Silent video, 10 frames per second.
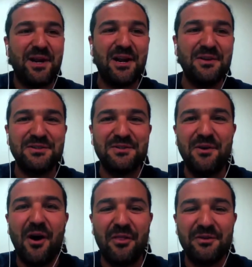very close
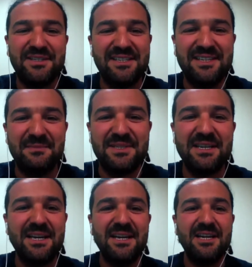to other
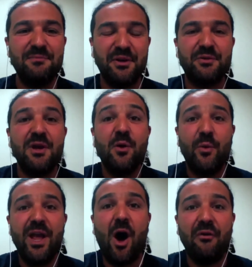systems, but
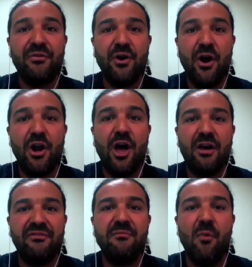we offer a
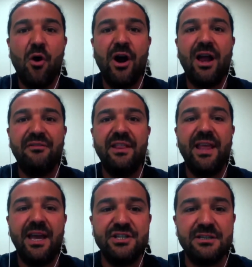lot of more
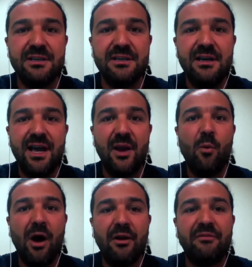advantages.
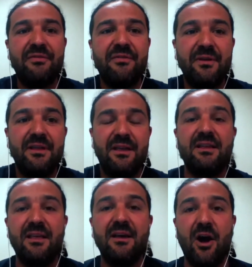And one of
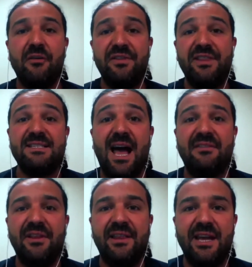these
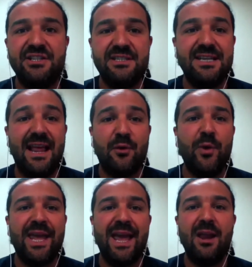advantages is
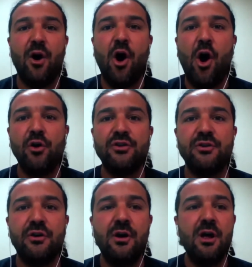like we can
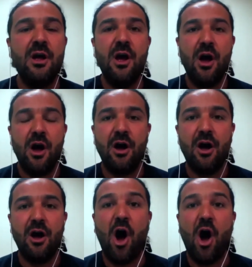also
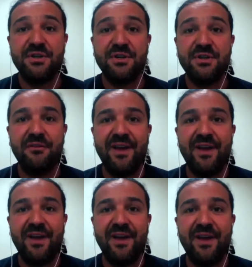observe and